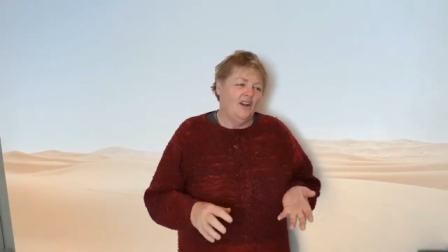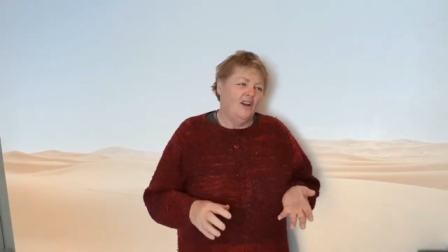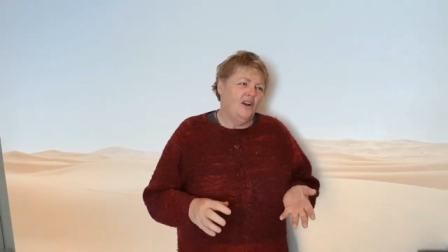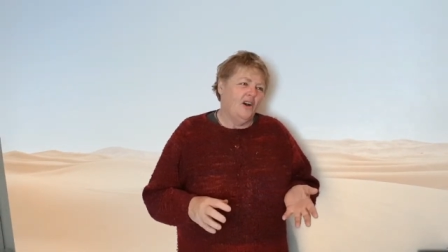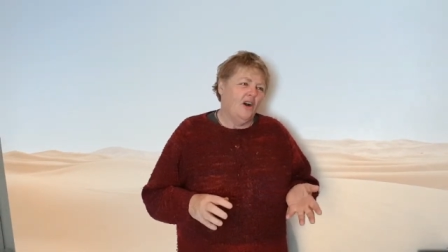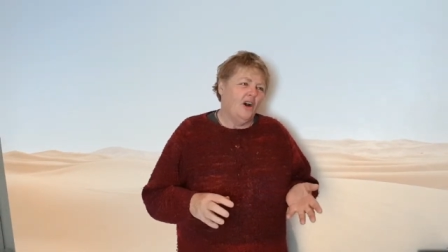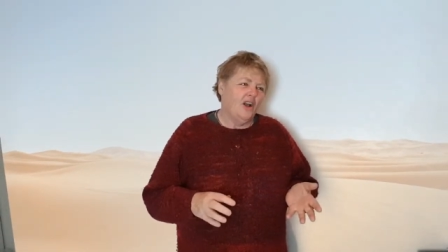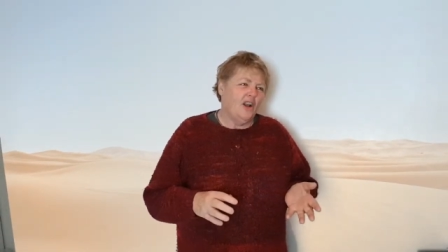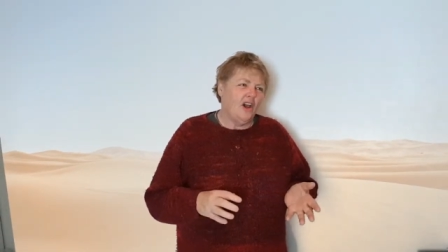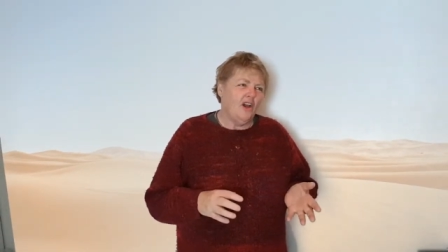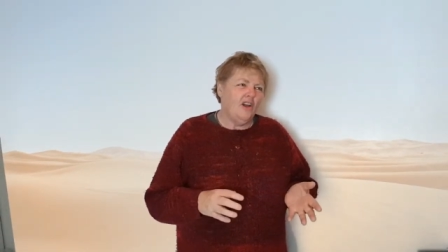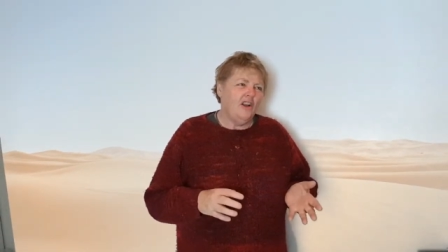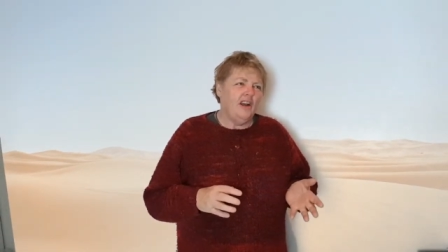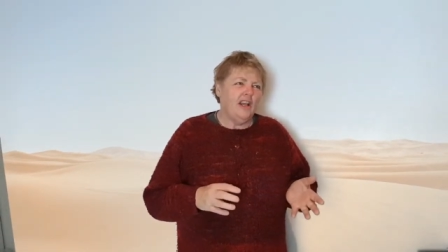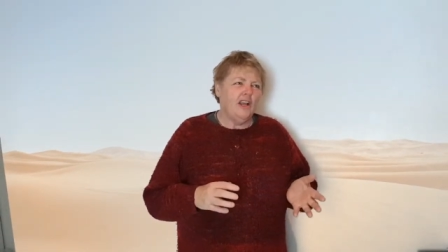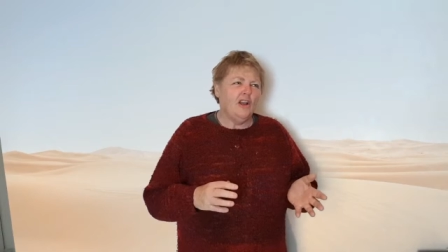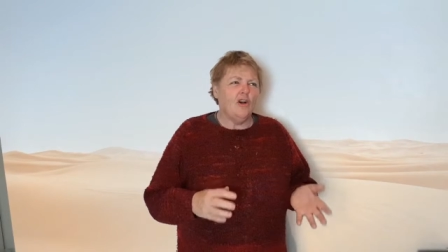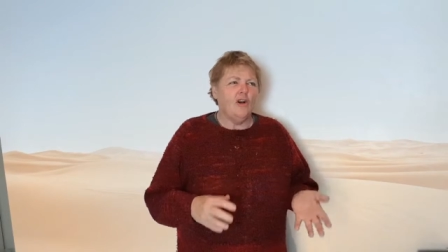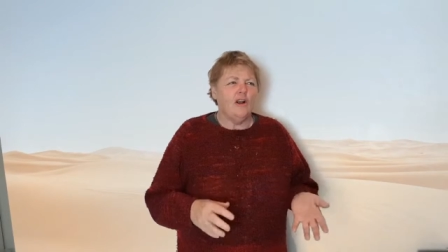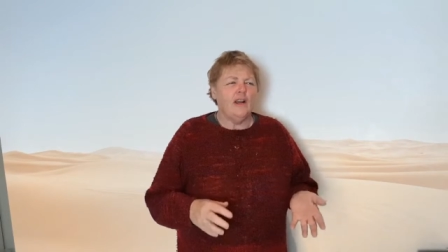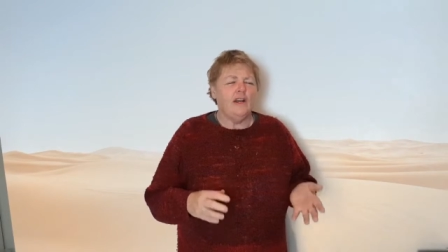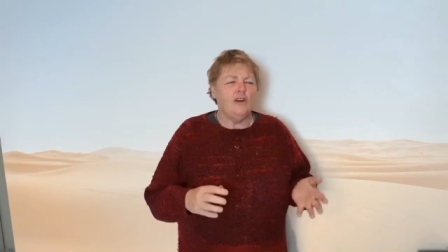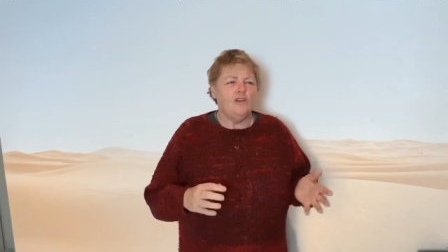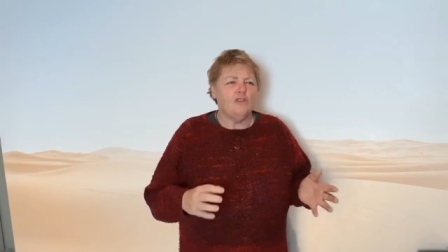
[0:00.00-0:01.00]
I'd only
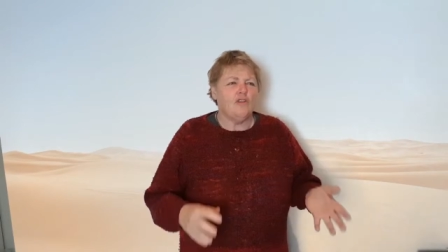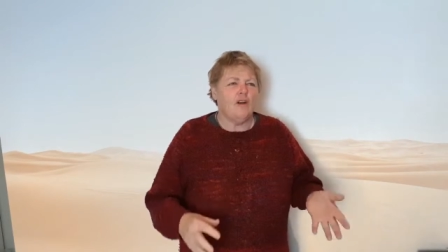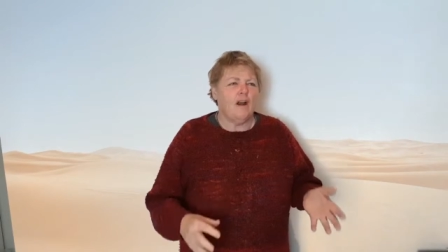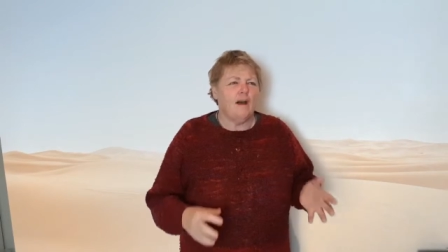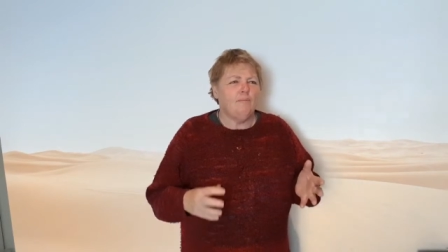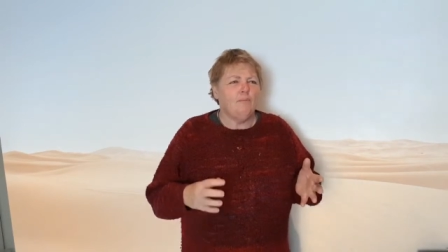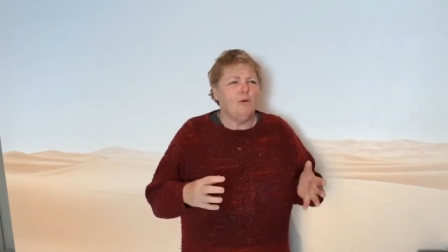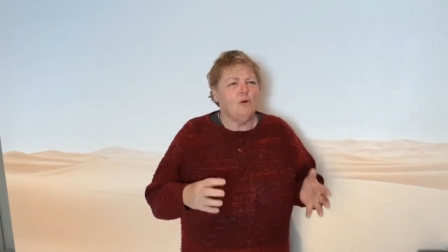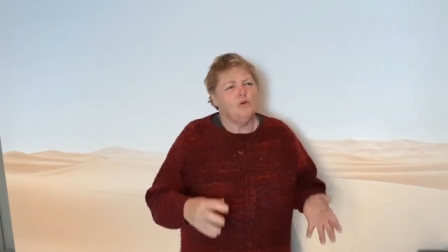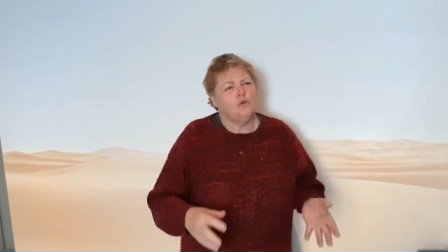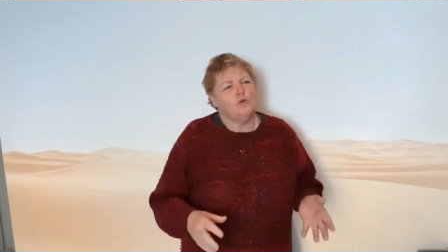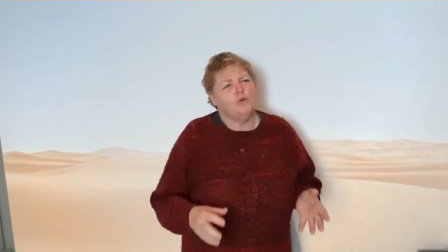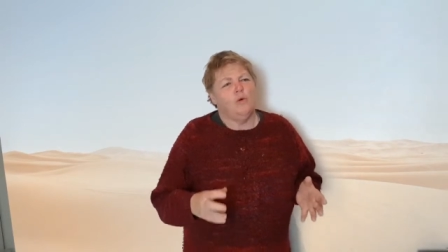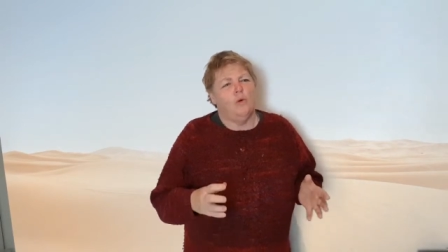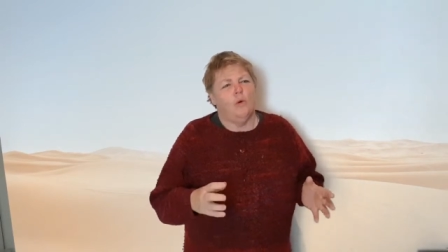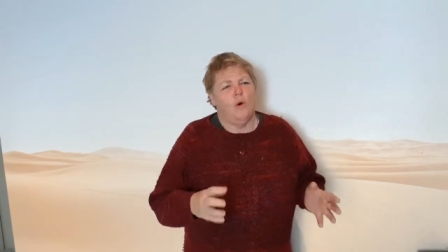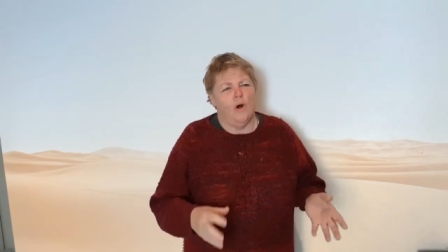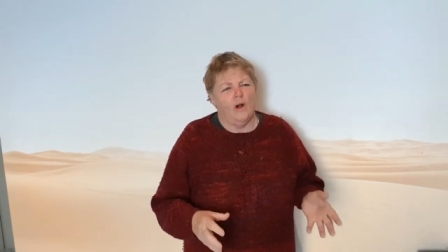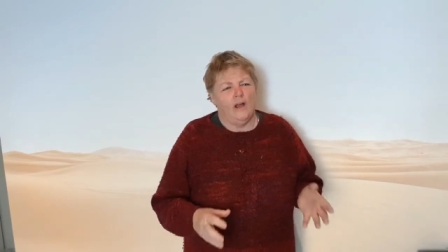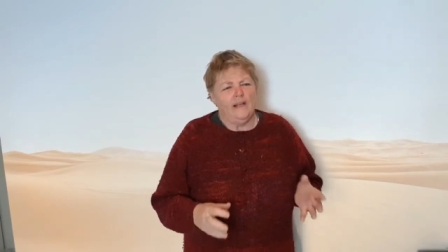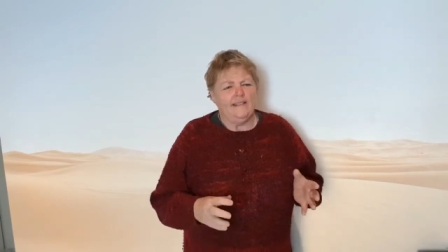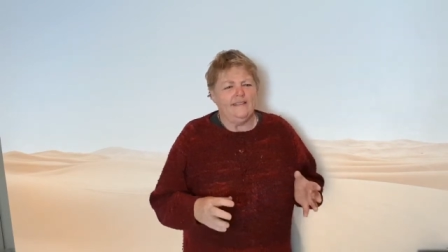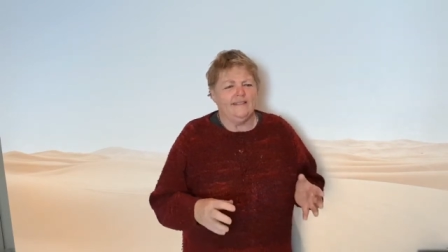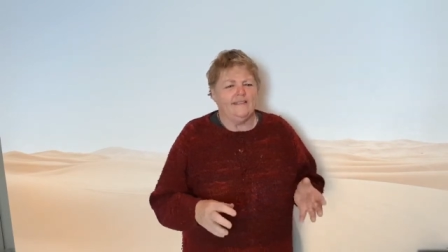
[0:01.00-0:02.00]
got in trouble
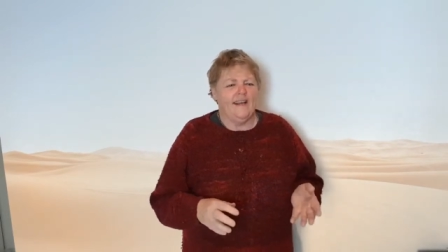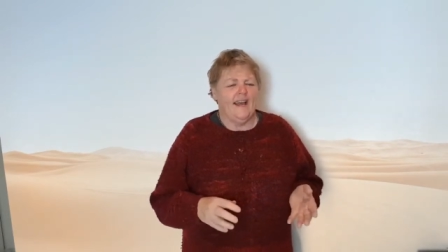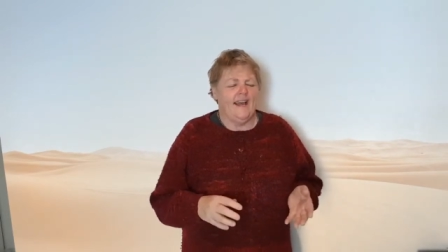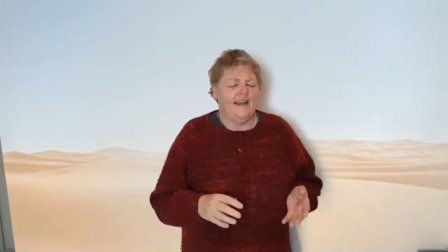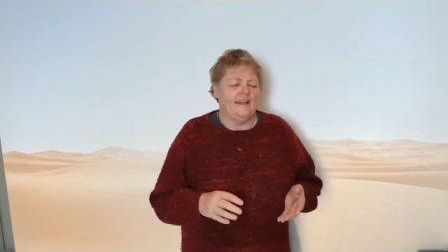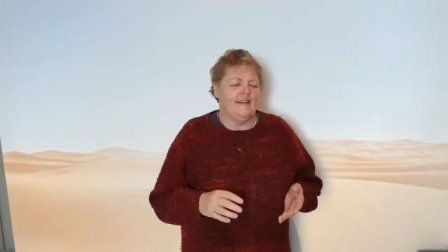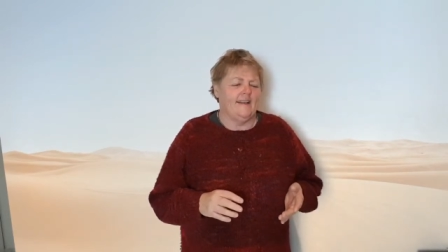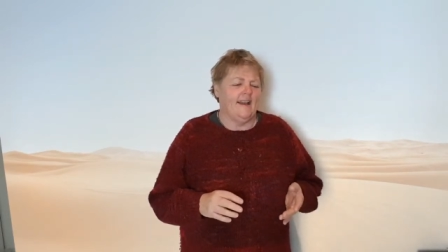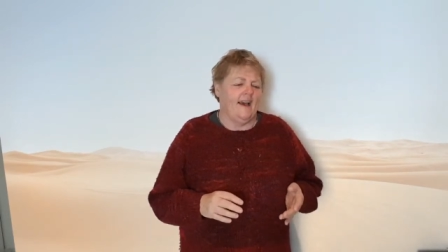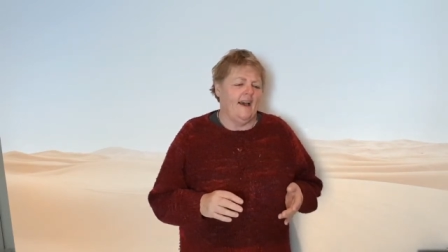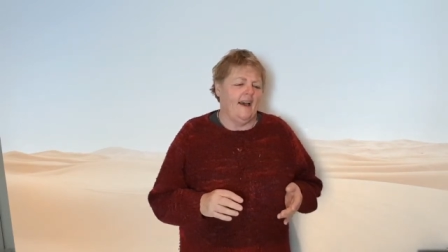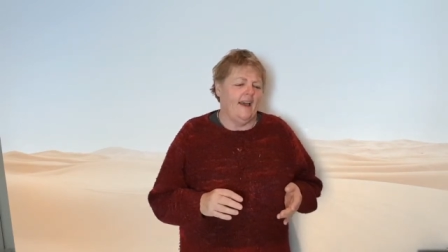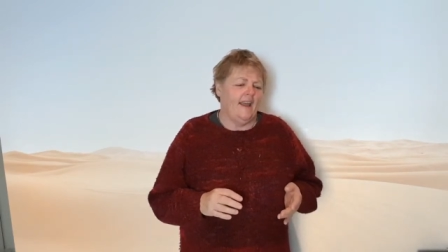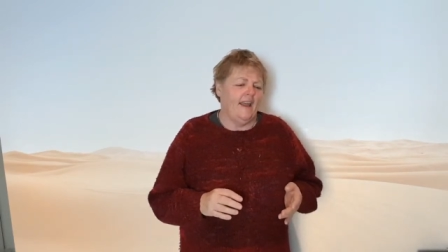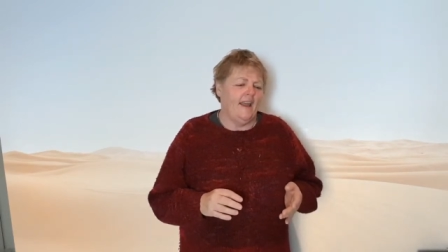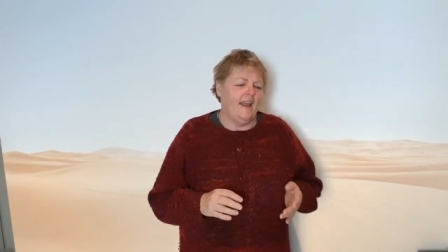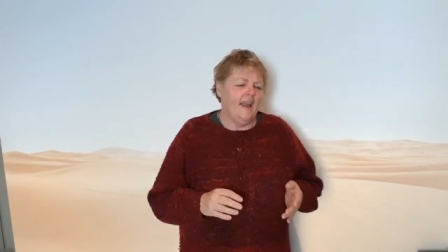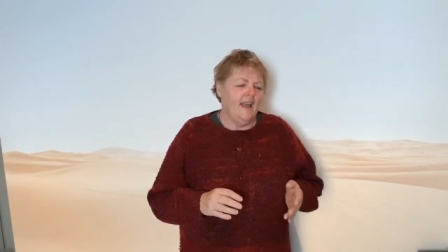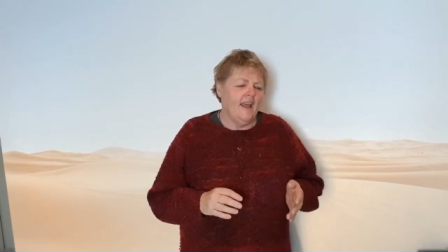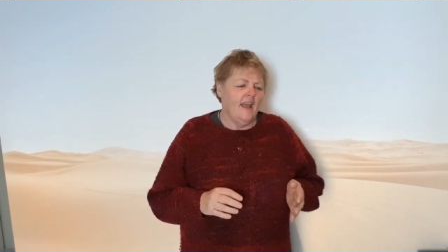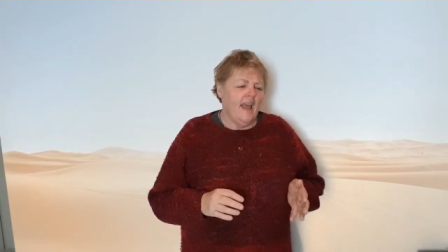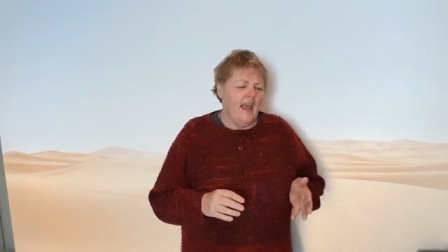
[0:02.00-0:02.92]
twice that day,